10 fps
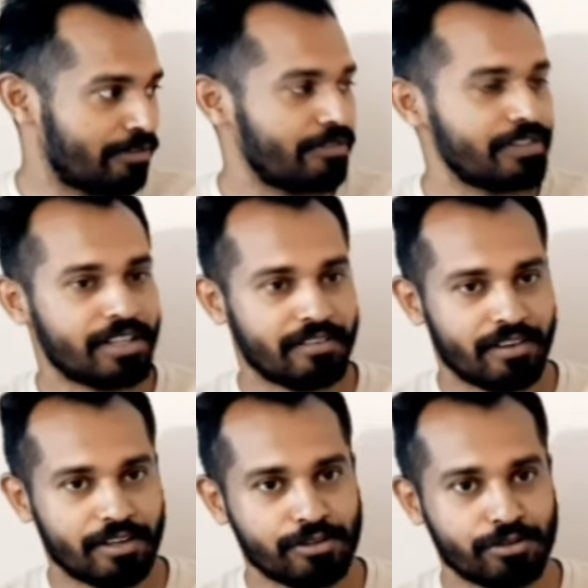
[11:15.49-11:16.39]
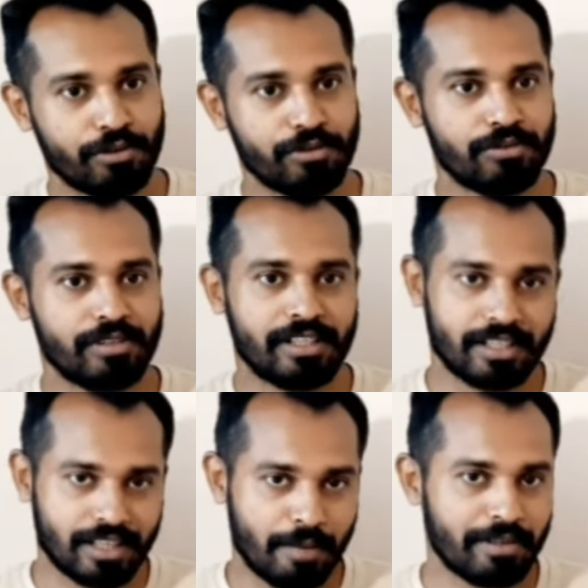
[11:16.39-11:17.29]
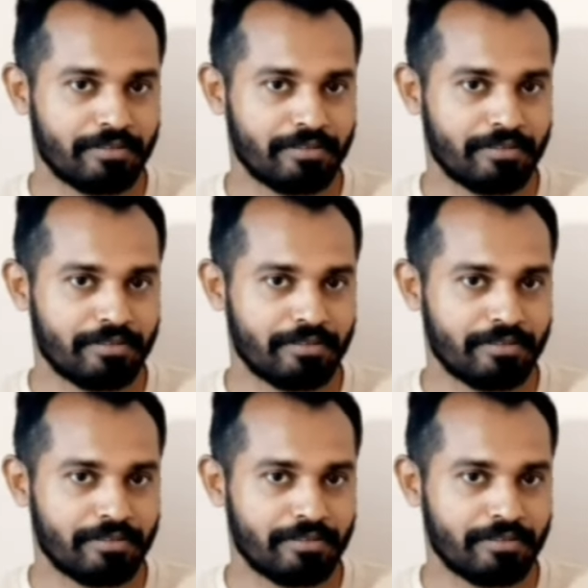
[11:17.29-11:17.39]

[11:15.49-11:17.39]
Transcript: which I want to show you in the coming